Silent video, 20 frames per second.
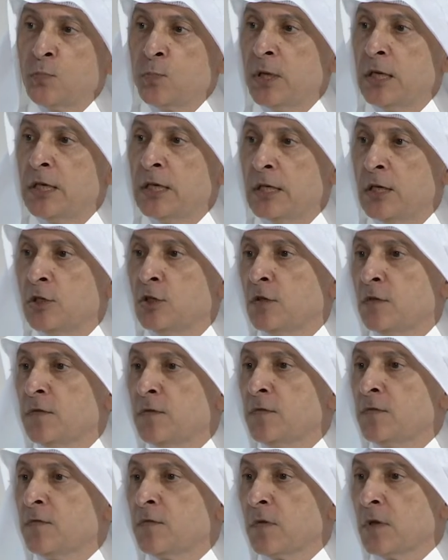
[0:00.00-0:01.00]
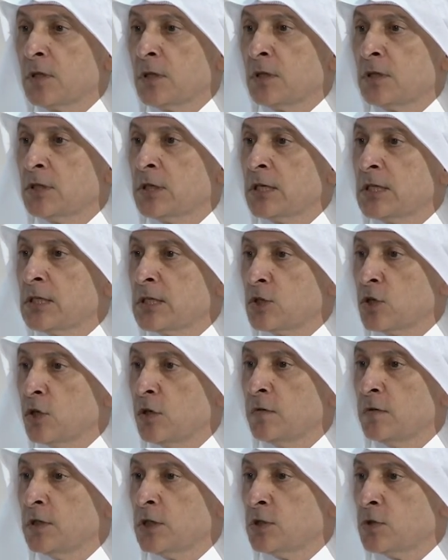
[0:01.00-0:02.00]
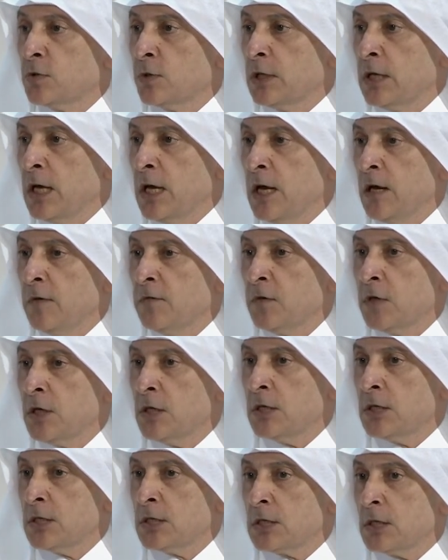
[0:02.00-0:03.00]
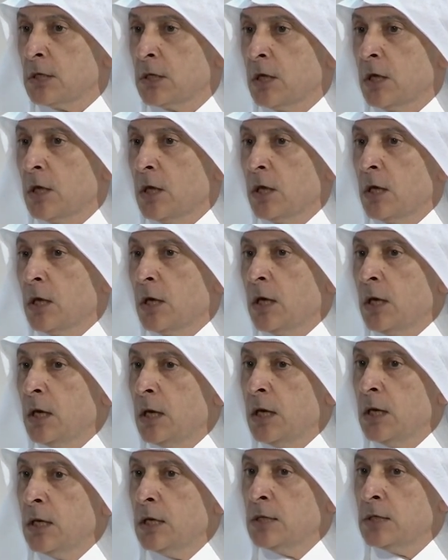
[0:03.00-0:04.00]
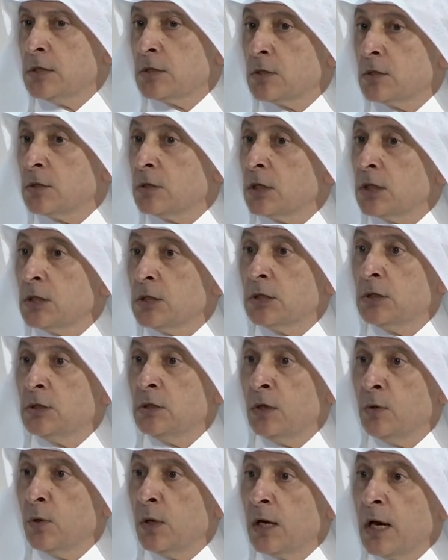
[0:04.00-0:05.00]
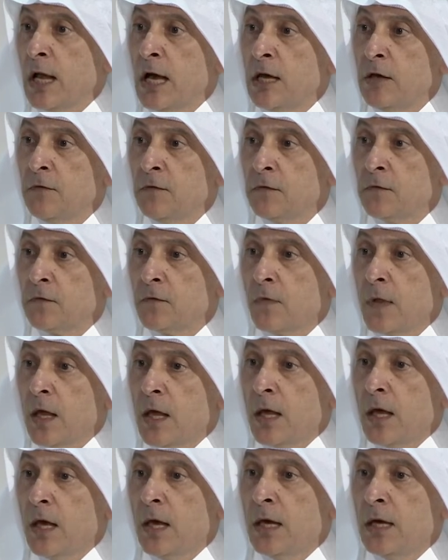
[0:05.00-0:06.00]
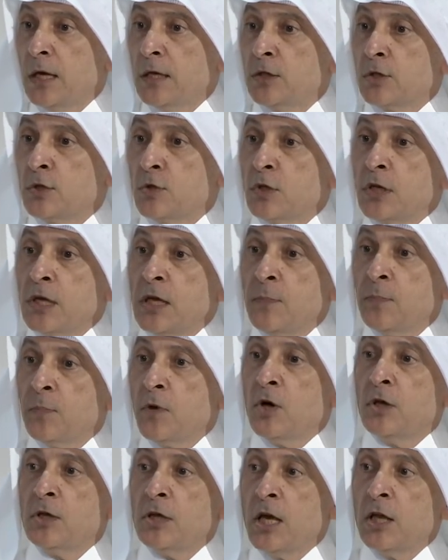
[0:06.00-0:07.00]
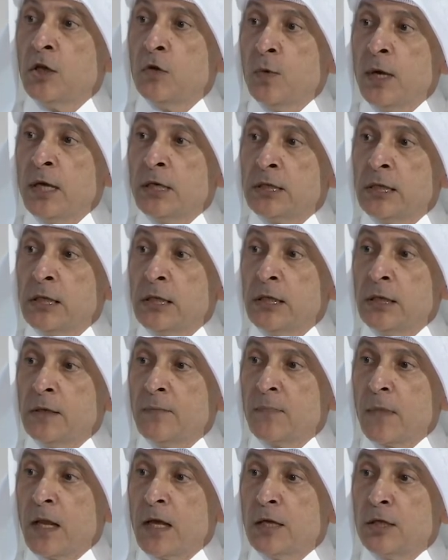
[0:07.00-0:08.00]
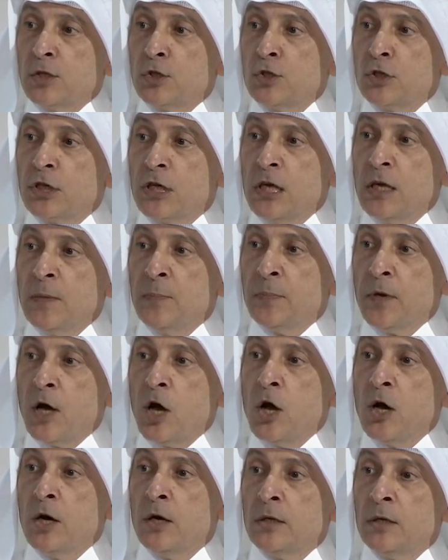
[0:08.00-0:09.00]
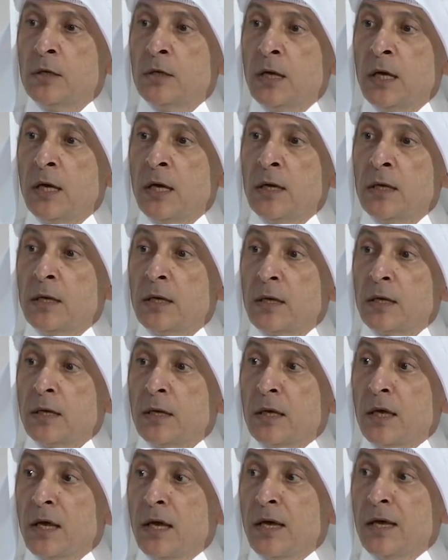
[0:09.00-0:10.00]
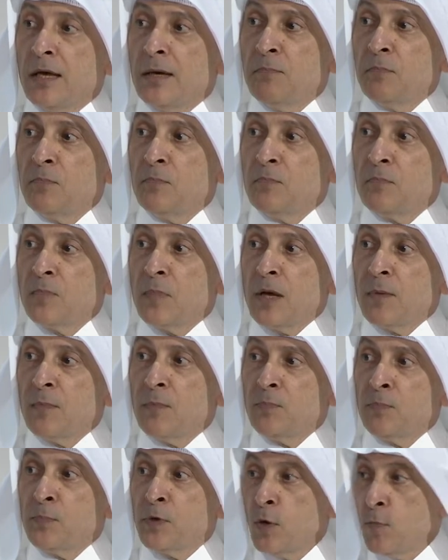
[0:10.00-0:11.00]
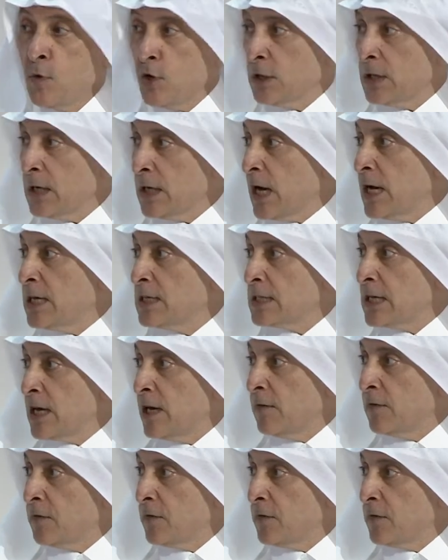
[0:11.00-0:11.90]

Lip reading: period of just over 2.5 years is to continue our life, to keep on innovating, to keep on promoting ourselves